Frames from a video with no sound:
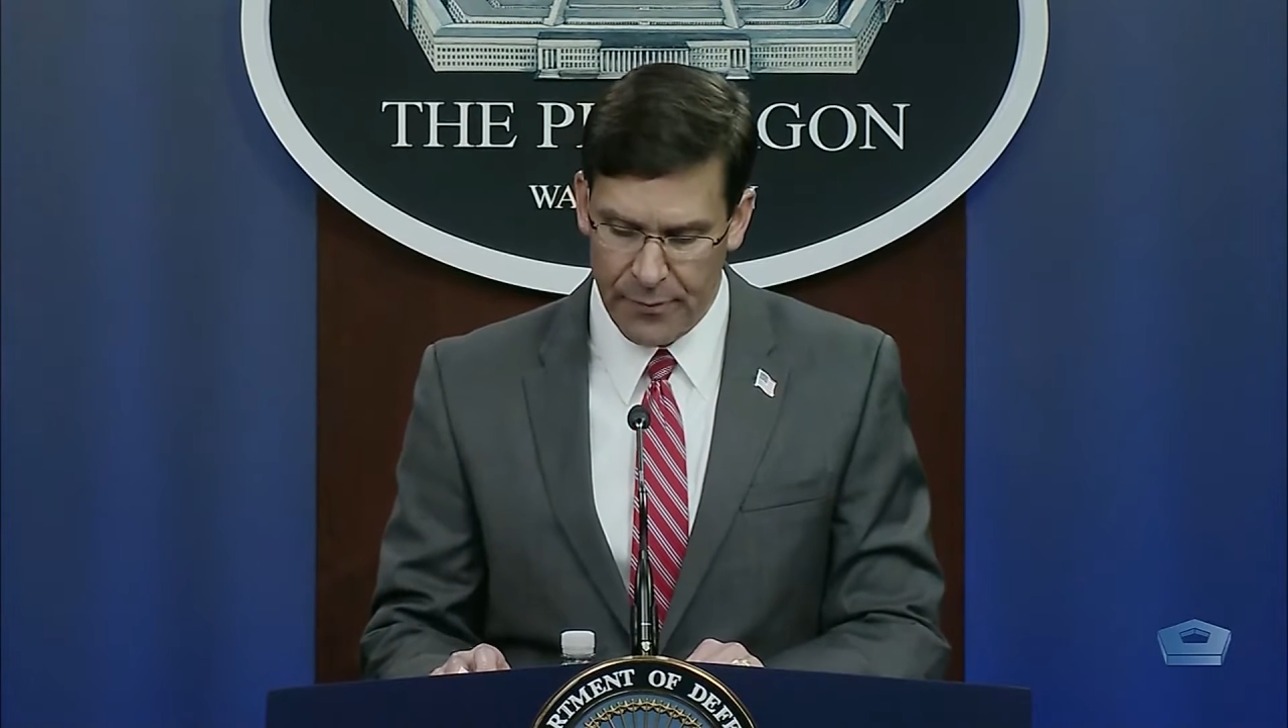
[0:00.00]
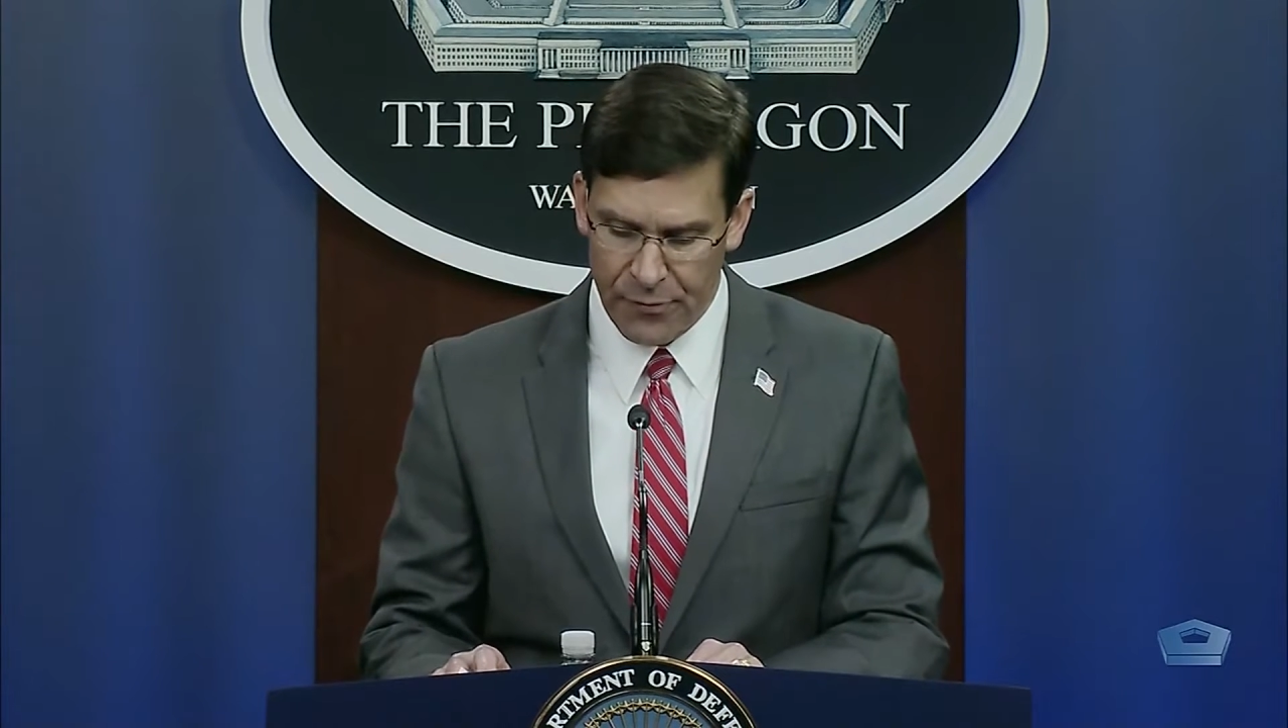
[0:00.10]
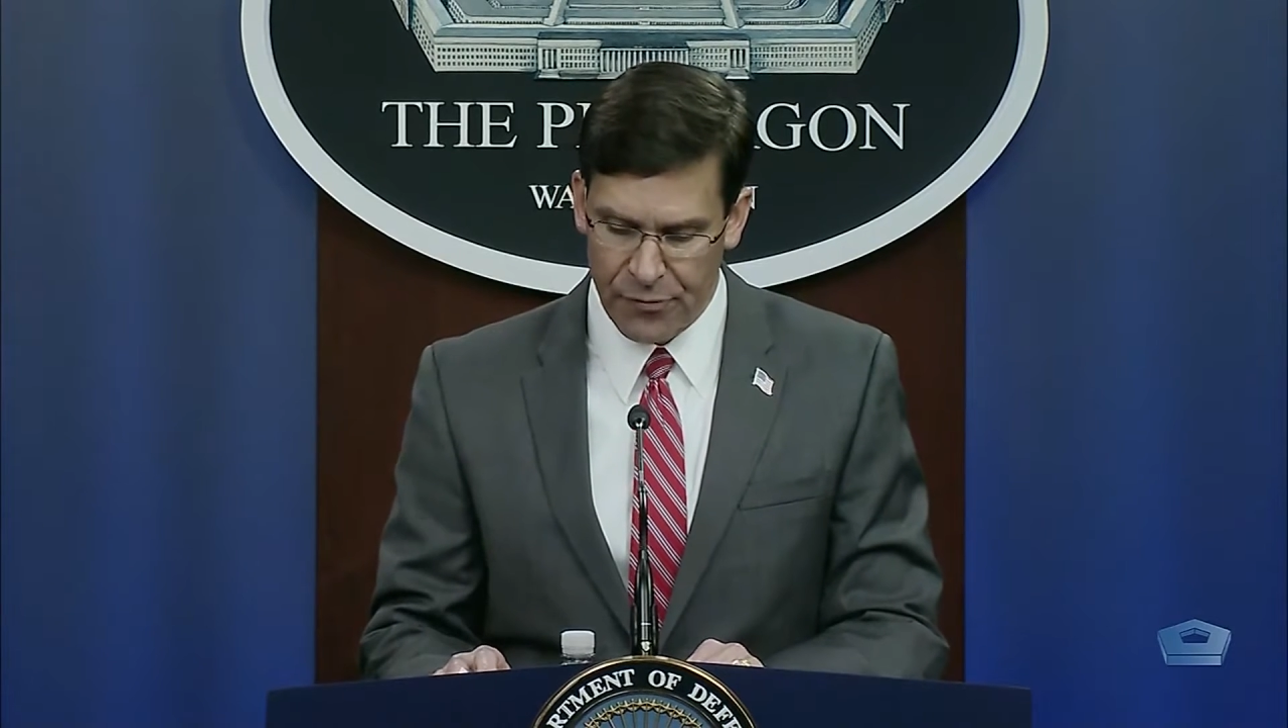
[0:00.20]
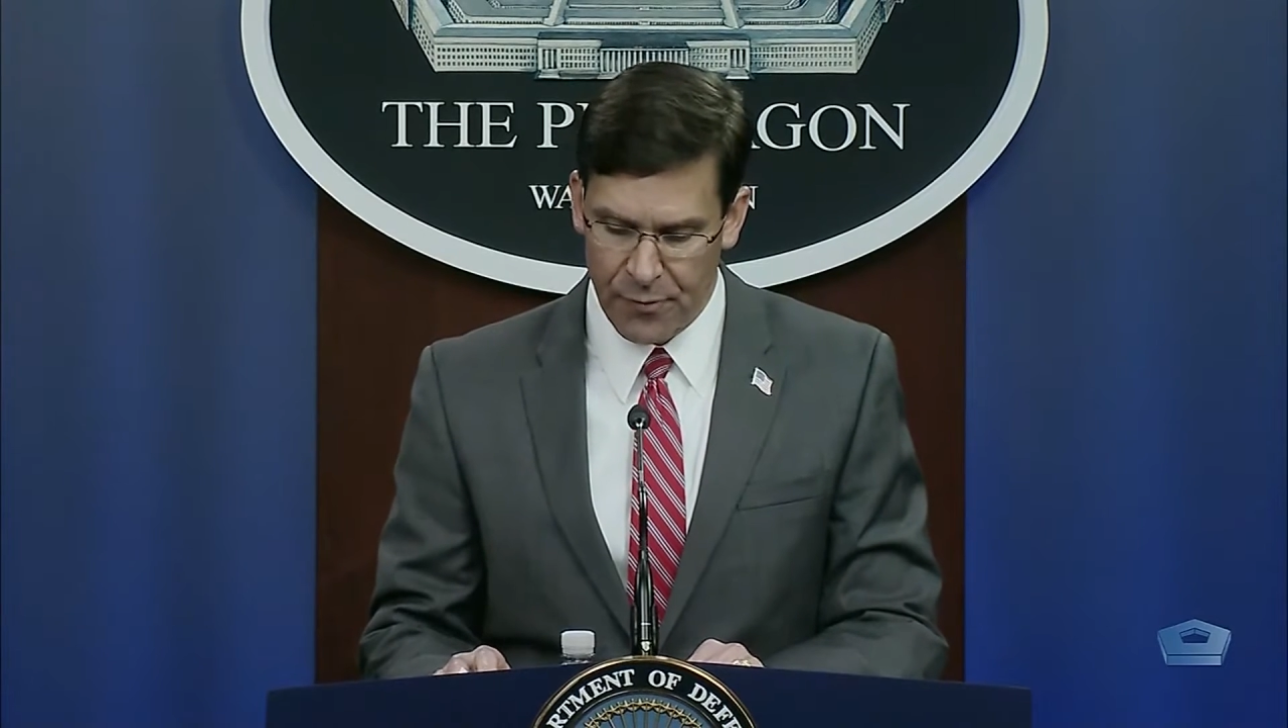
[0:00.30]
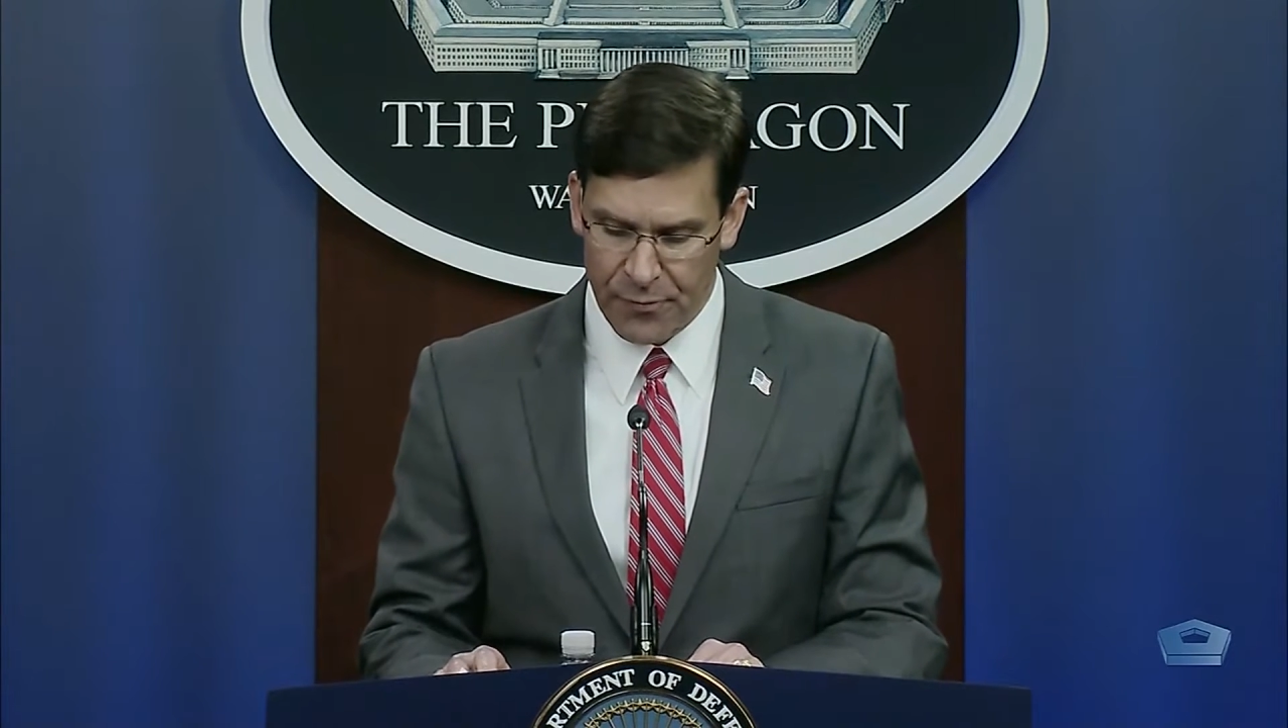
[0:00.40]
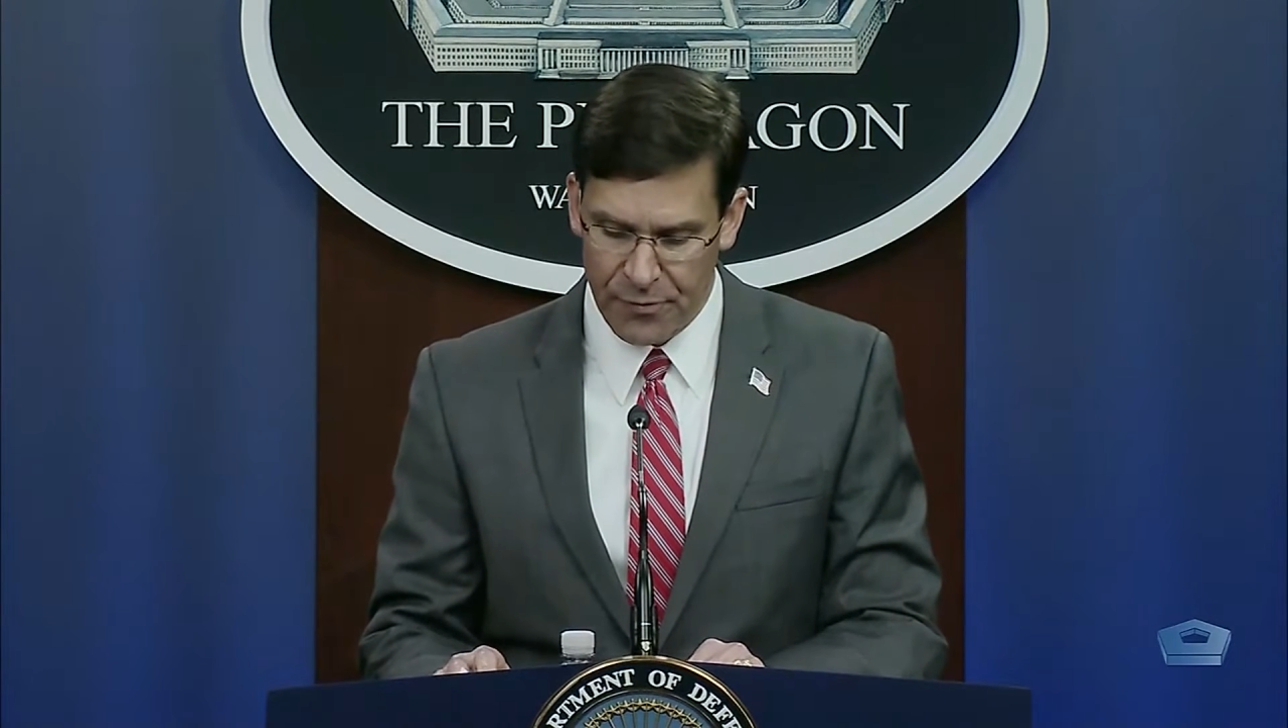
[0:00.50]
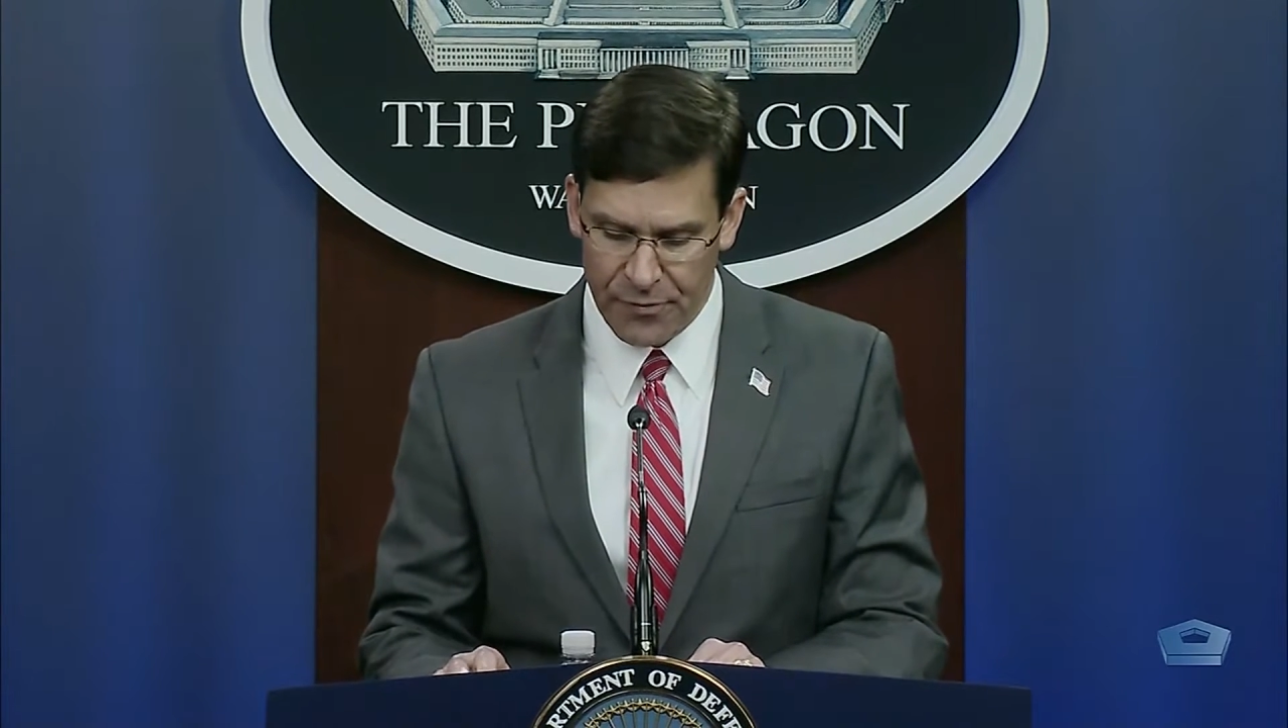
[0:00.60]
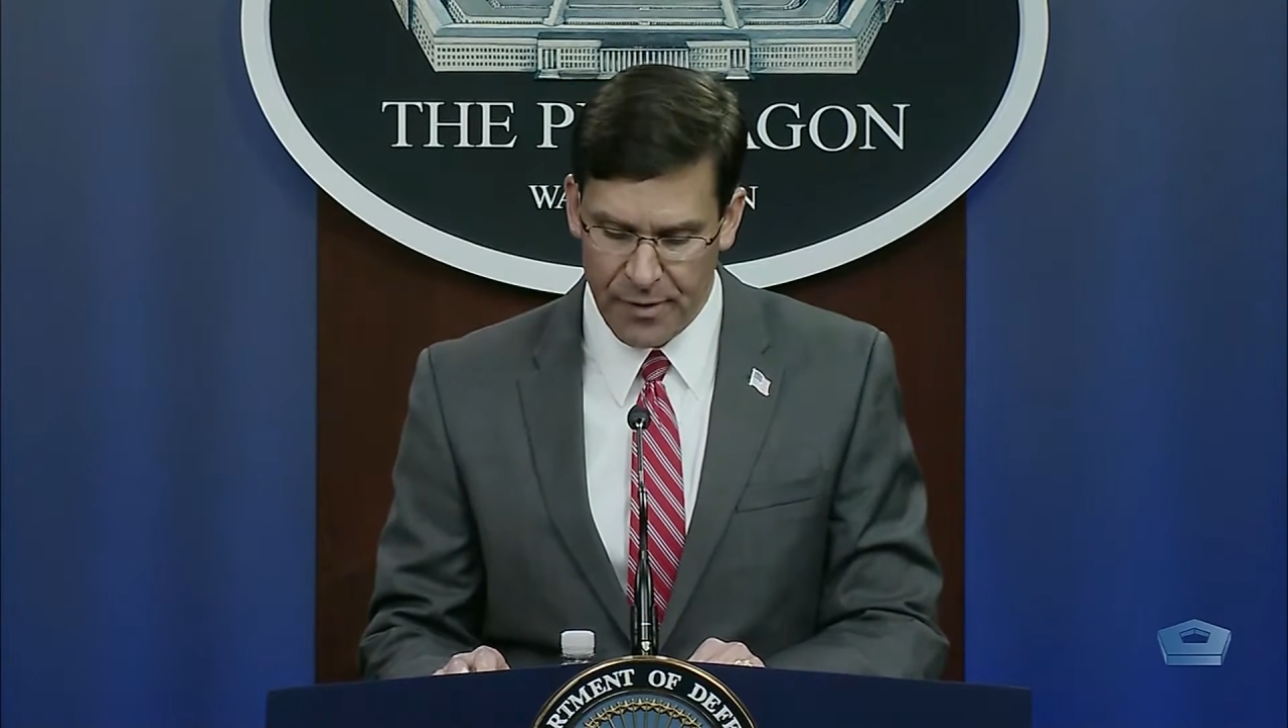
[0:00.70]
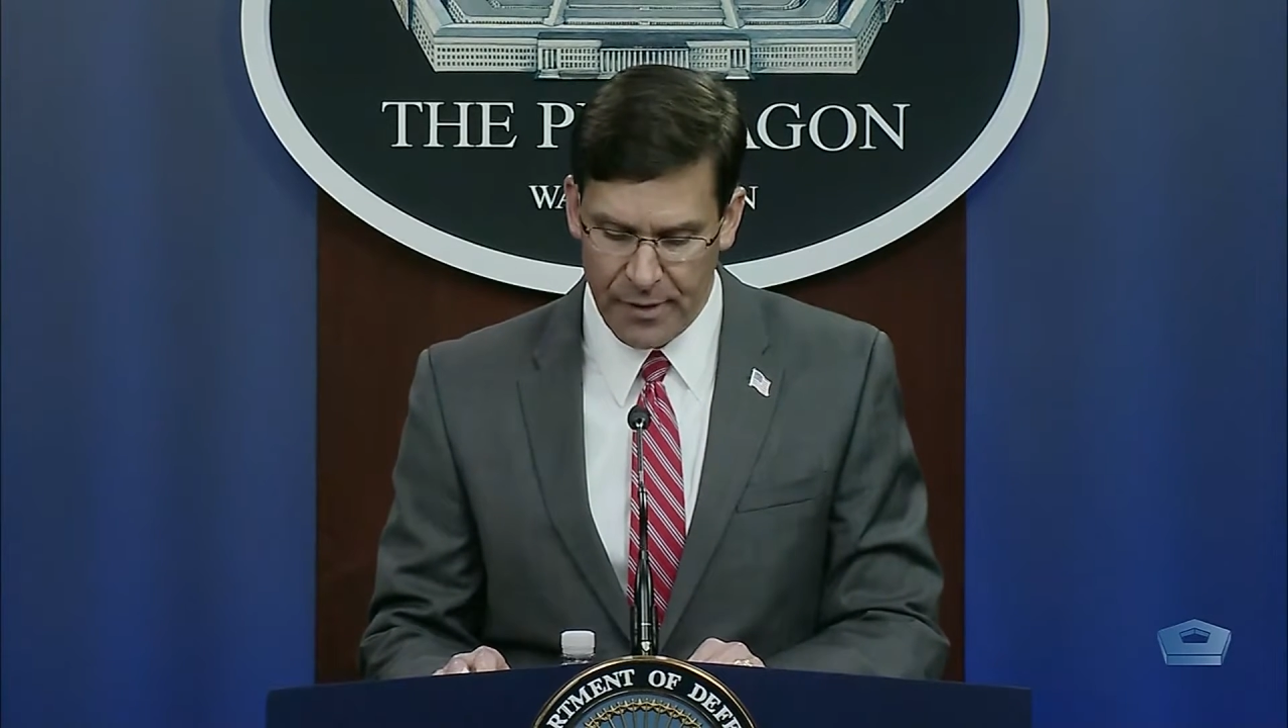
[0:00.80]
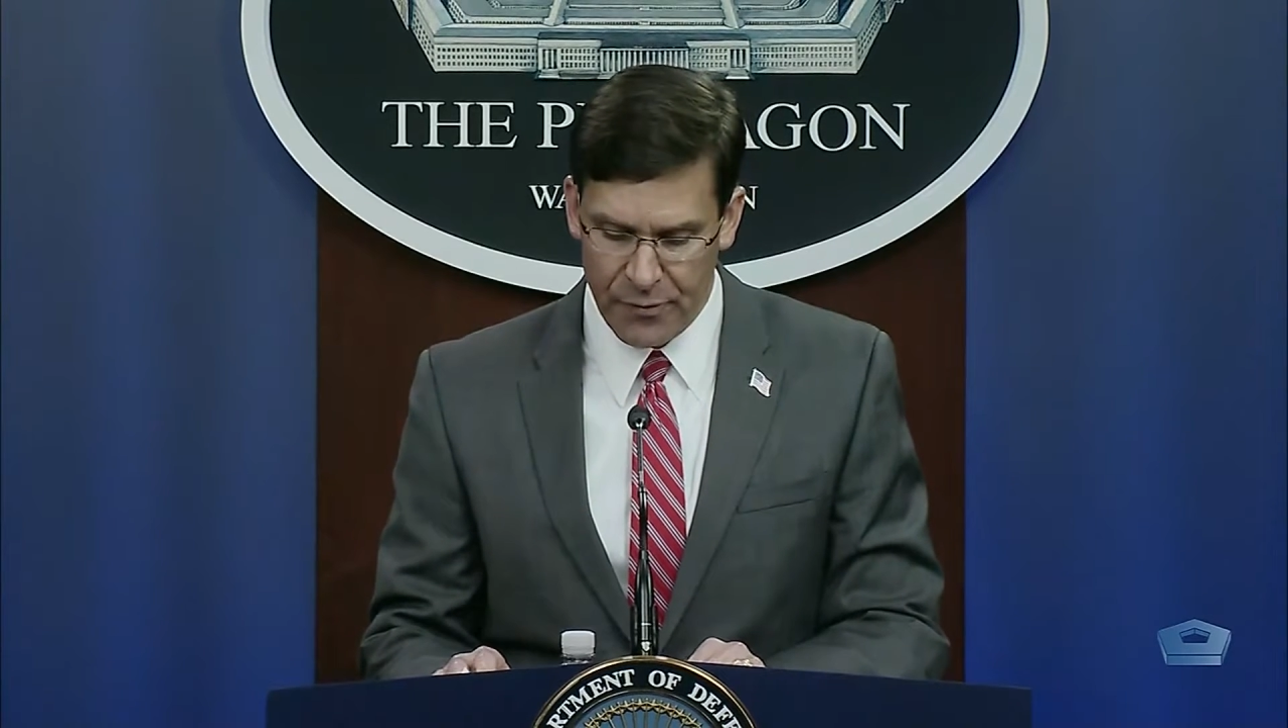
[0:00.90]
and the
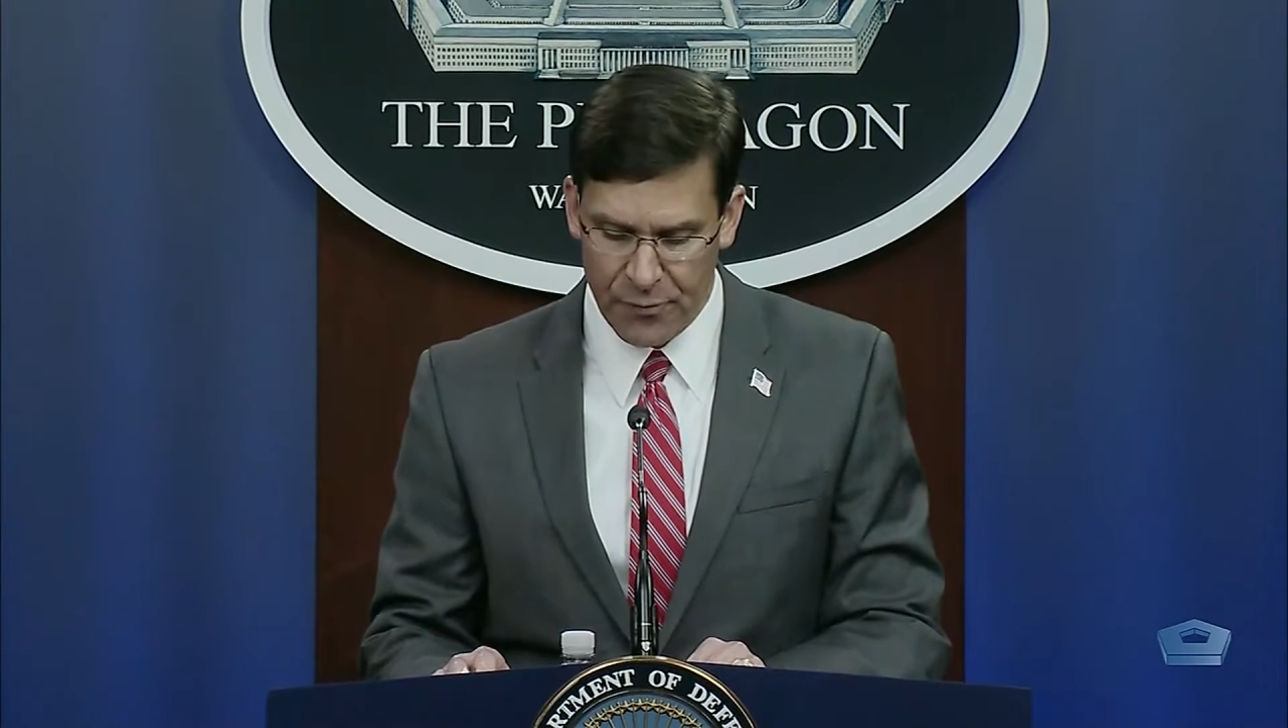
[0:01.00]
services take